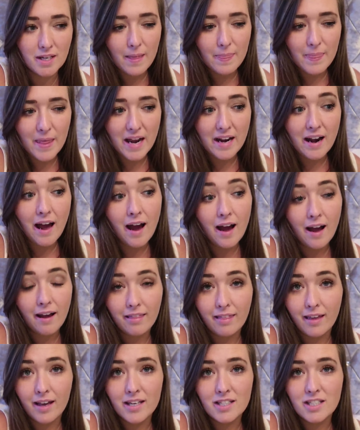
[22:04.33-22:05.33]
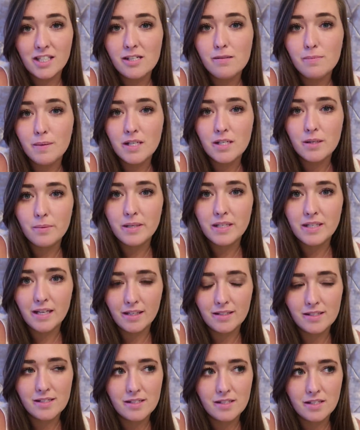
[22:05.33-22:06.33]
And then Isla, she's been doing
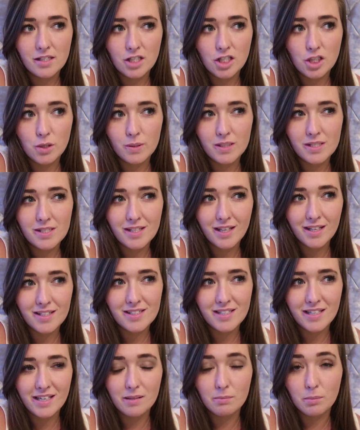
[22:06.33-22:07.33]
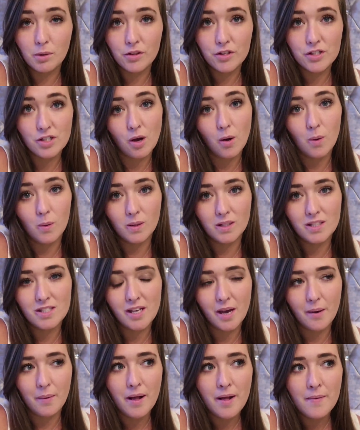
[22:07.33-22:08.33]
dance since she was 16 months old,
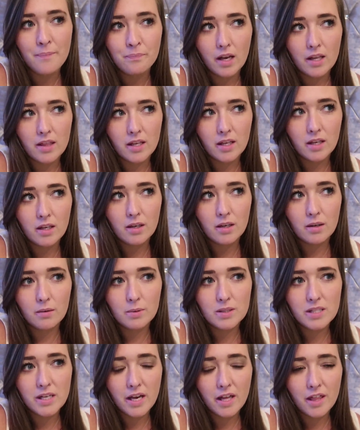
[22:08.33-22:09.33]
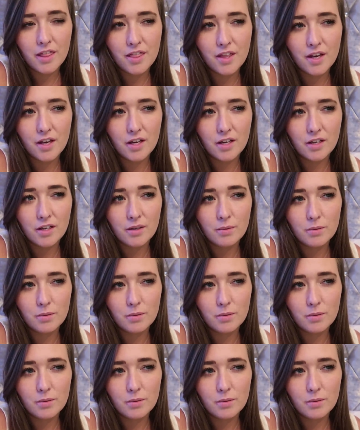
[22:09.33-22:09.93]
so I think, was it her third?